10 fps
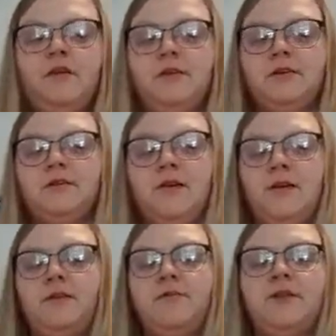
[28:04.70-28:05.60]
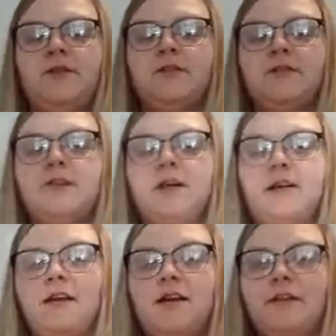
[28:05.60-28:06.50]
Because the regular butter does not
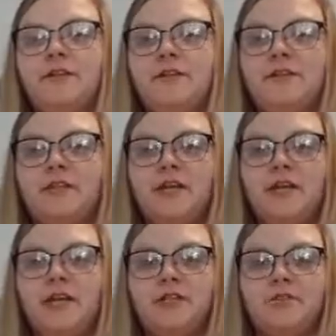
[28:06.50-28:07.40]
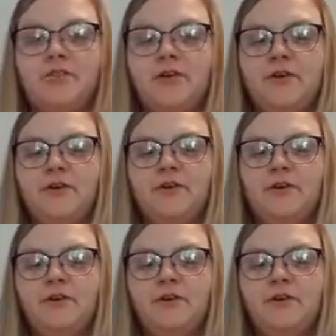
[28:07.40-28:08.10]
got nothing on this good Cajun butter.